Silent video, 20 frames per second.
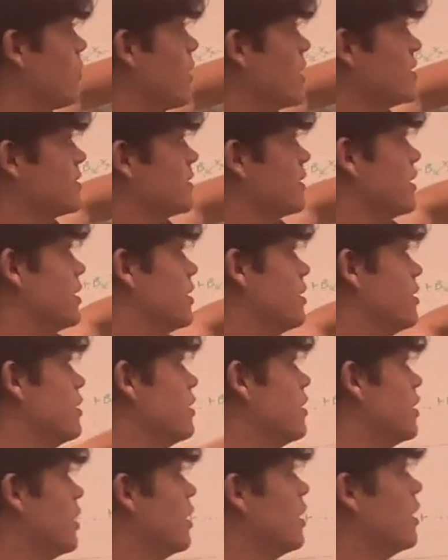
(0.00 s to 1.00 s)
Wesleyan.
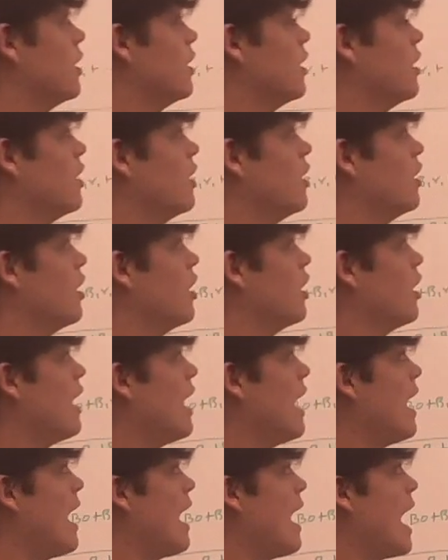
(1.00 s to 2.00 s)

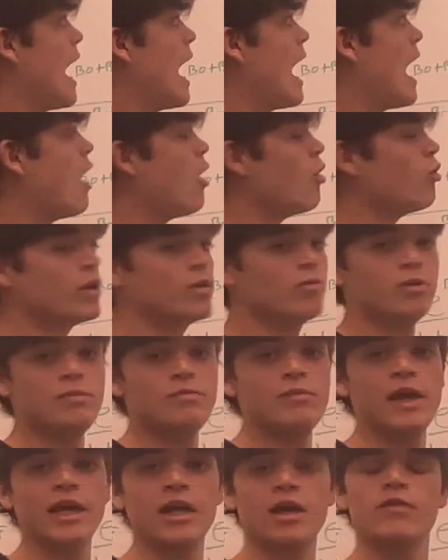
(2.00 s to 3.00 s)
How can we
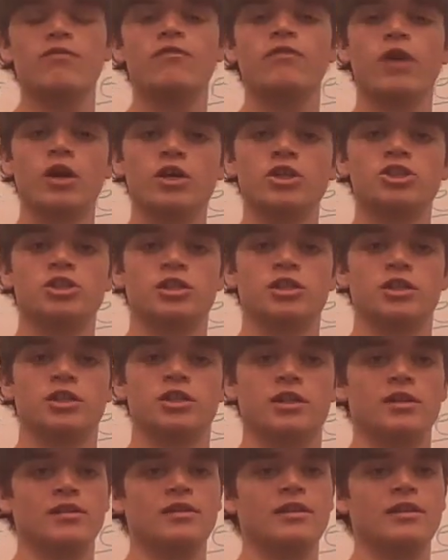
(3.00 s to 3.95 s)
make a function